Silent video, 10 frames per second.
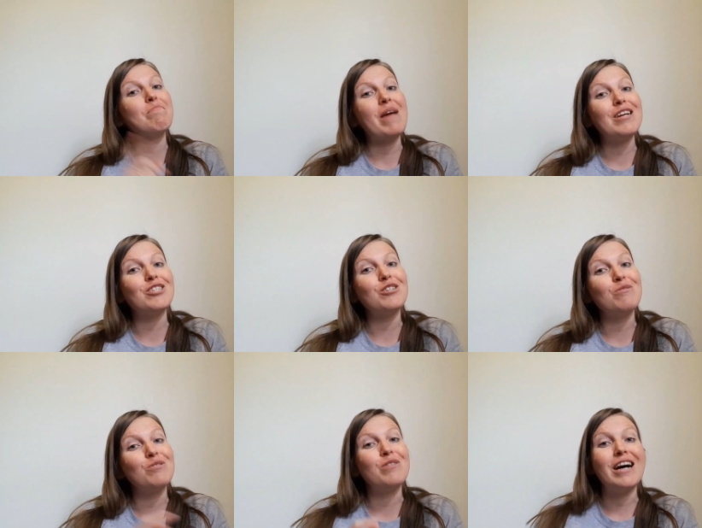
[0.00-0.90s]
make sure
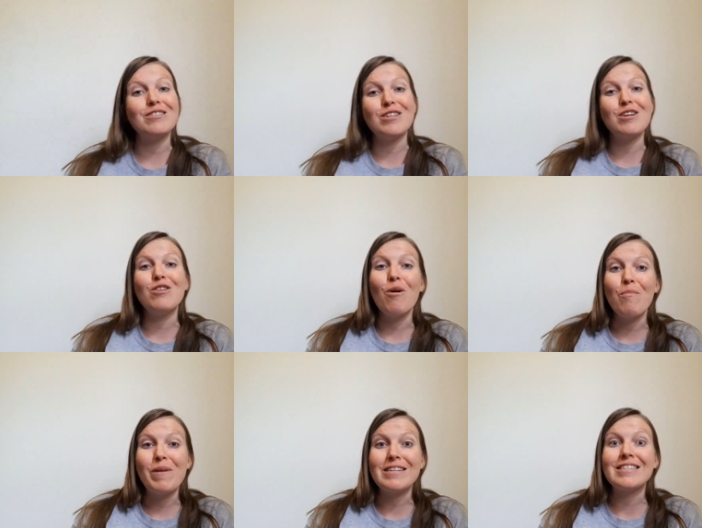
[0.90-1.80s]
you do that so that you
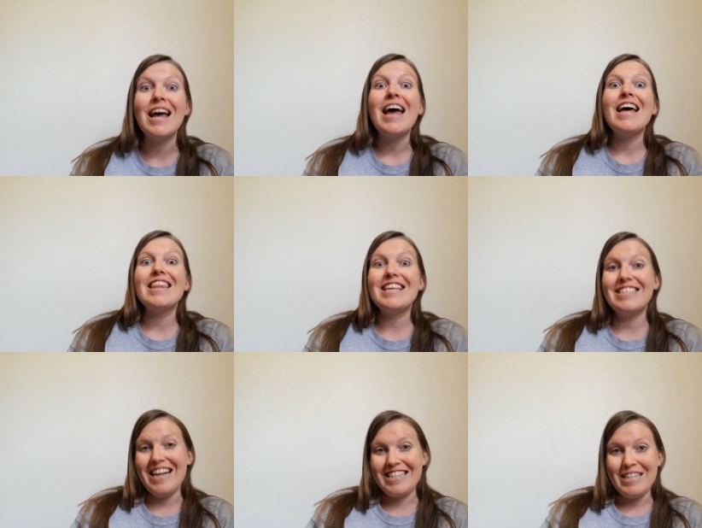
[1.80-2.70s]
don't miss these
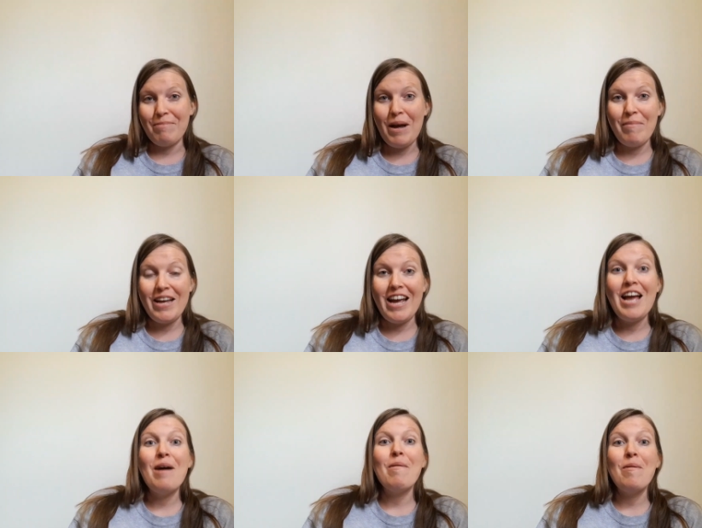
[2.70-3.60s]
next upcoming
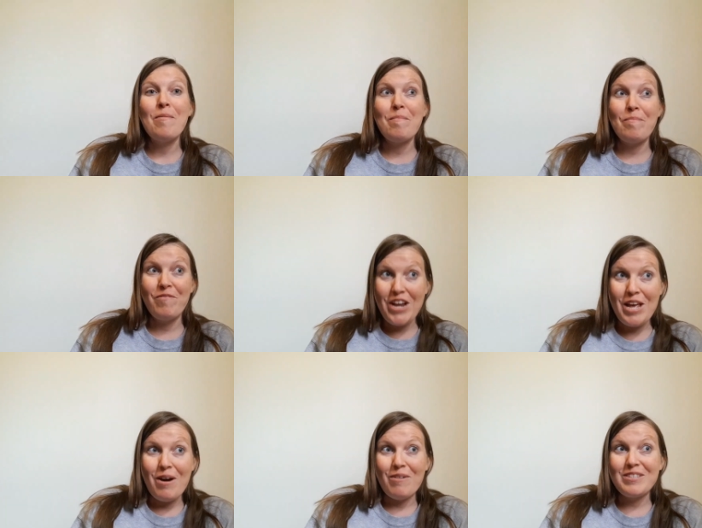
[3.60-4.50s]

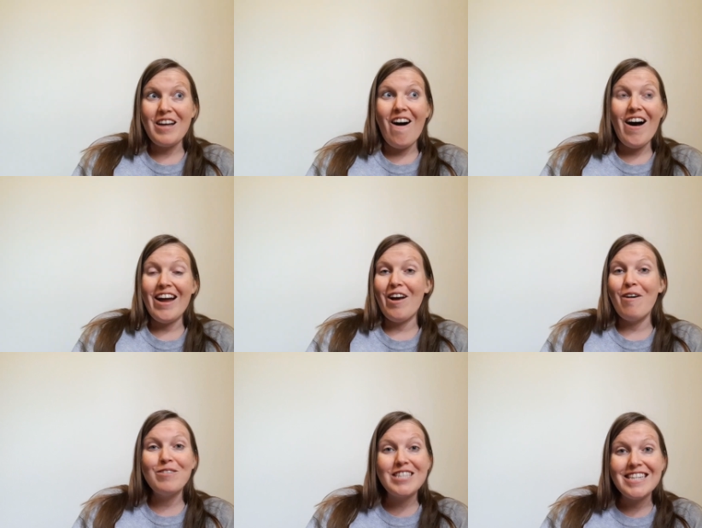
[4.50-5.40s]
videos on
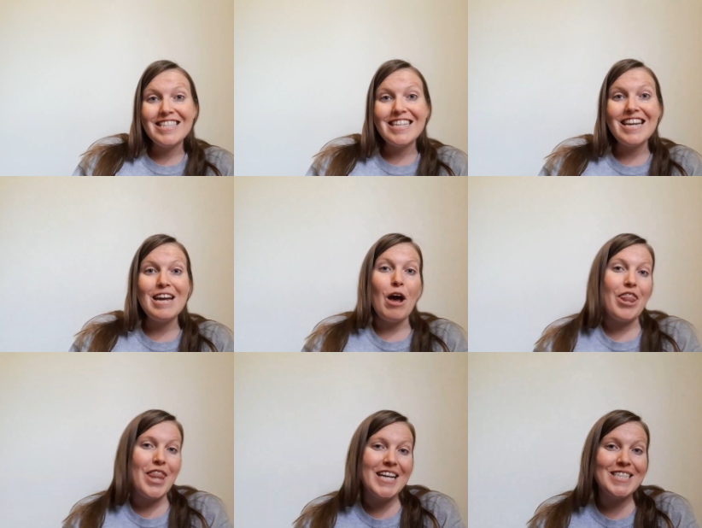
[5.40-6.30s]
OCC,
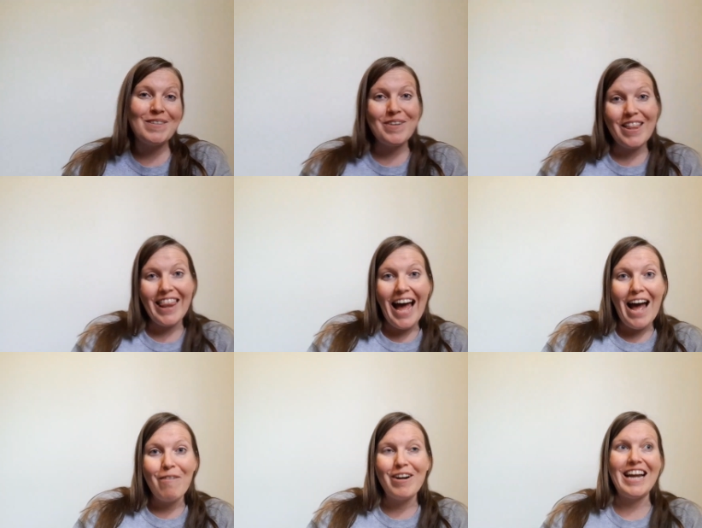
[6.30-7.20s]
this or
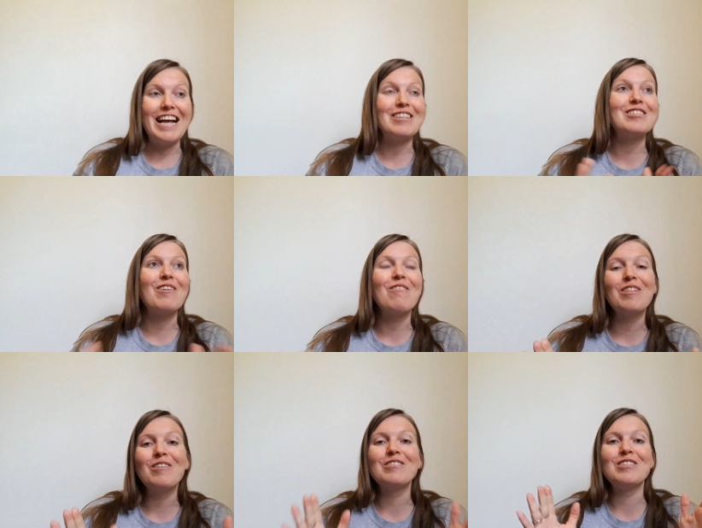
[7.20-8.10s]
that. We're getting so
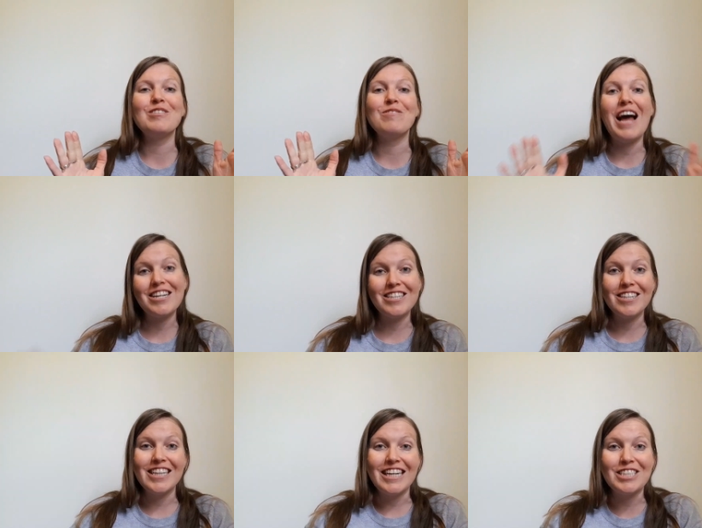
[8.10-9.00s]
close to National
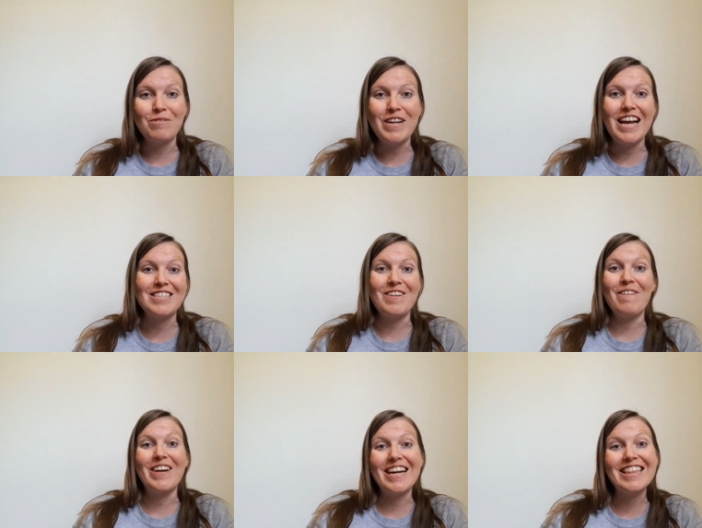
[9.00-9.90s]
Collection Week, and so I
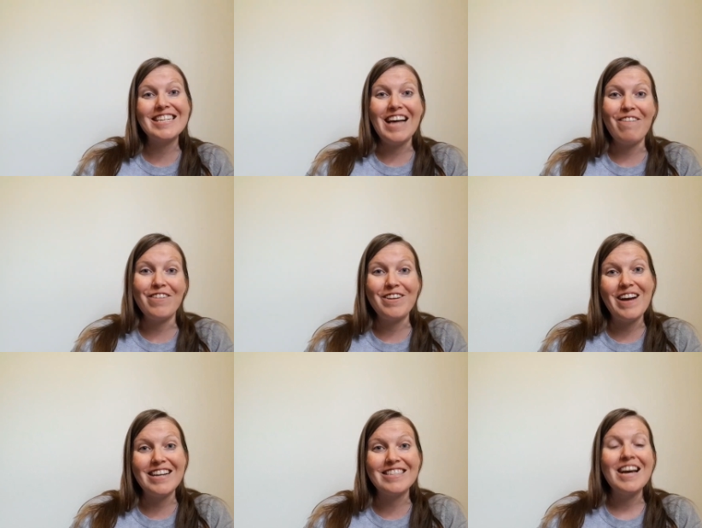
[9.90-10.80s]
want to get these out for you
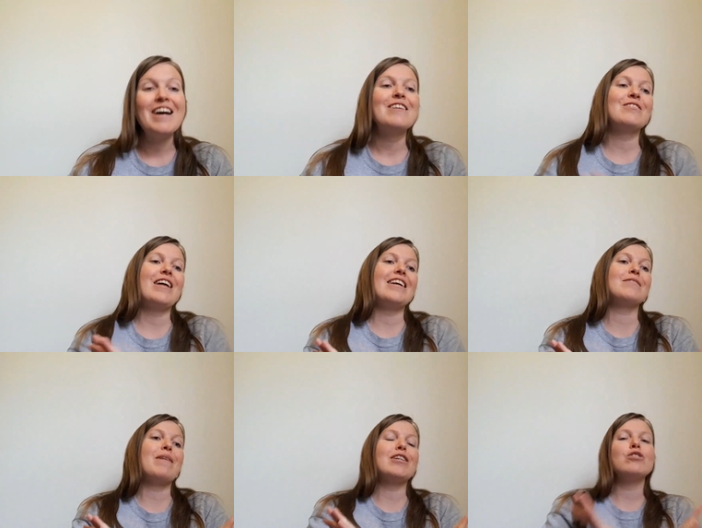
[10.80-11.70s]
guys. So that
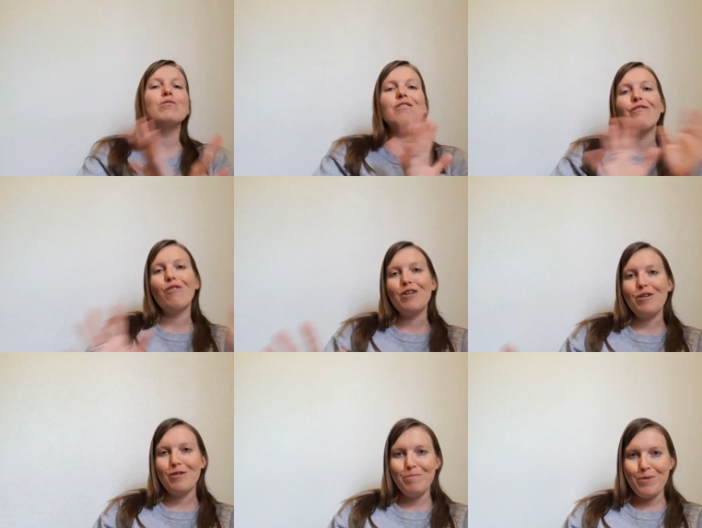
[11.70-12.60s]
is my 2 to 4
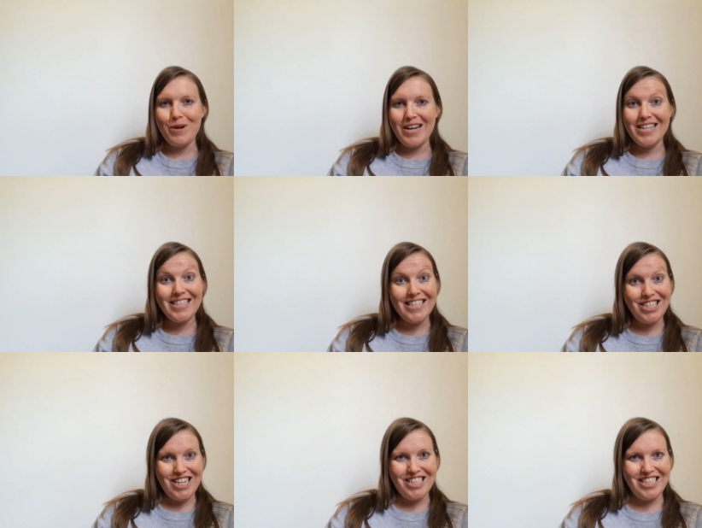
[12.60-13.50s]
year old boy
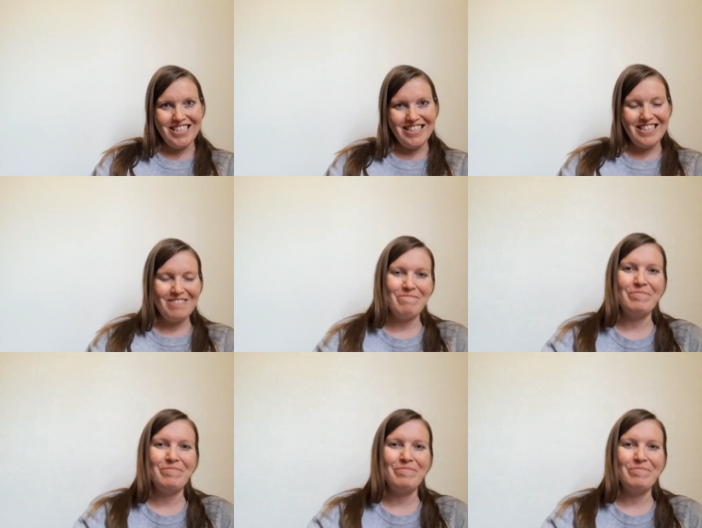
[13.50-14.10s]
suggestions.